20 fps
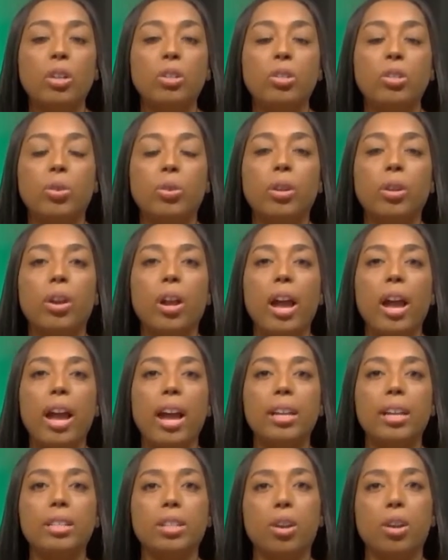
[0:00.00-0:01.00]
during our
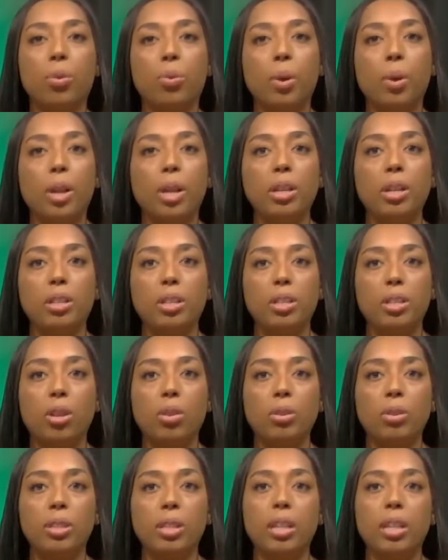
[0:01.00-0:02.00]
Ask a Credit
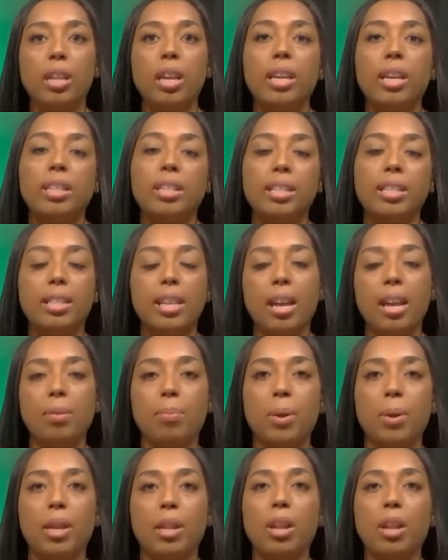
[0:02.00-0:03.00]
Consultant segment.